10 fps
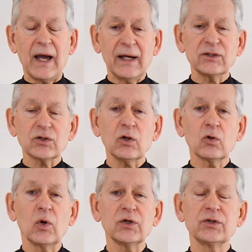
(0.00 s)
to
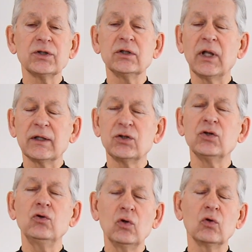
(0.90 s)
ask a question
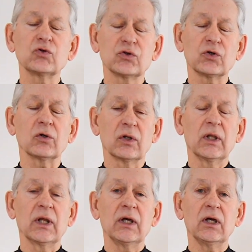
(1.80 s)
that you know
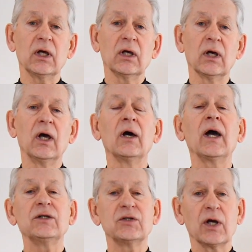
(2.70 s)
certainly.
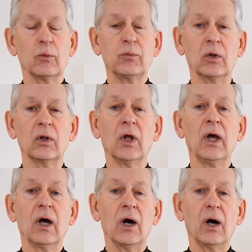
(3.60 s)

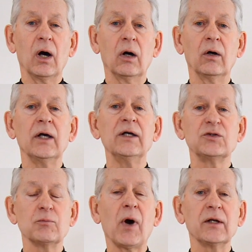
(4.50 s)
Example,
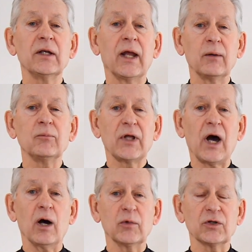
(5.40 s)
is my
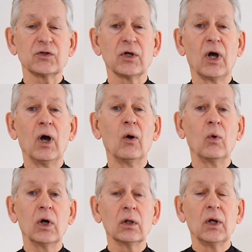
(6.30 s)
name Thomas?
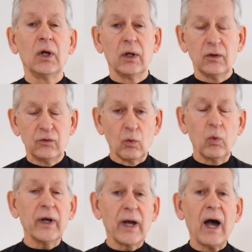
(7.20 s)
Well,
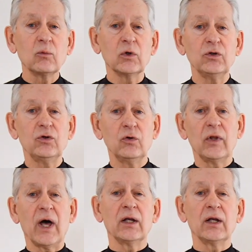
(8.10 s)
the way I would do